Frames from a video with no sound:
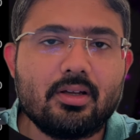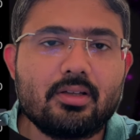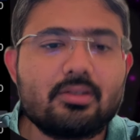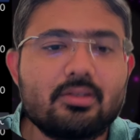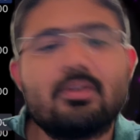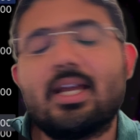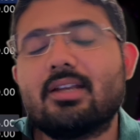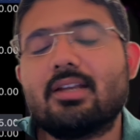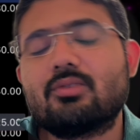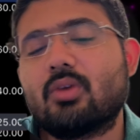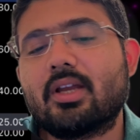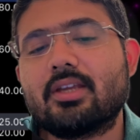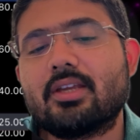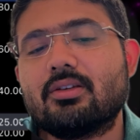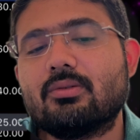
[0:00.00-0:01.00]
So that is
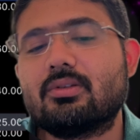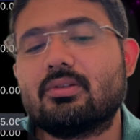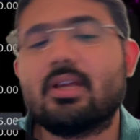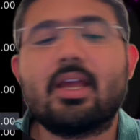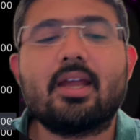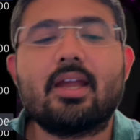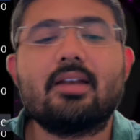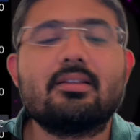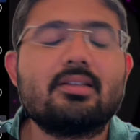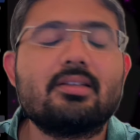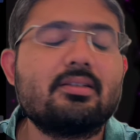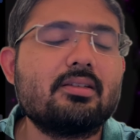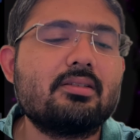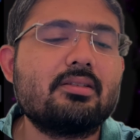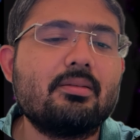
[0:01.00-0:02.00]
what I use, and
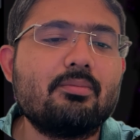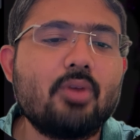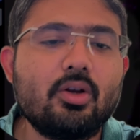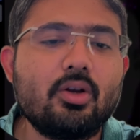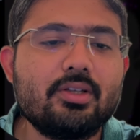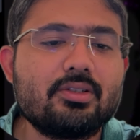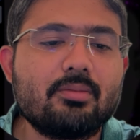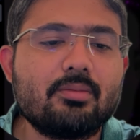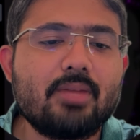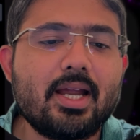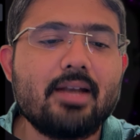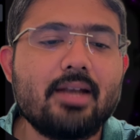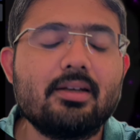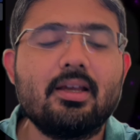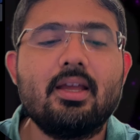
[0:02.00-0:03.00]
this is the Bollinger
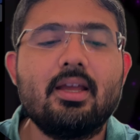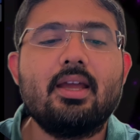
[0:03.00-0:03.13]
Band,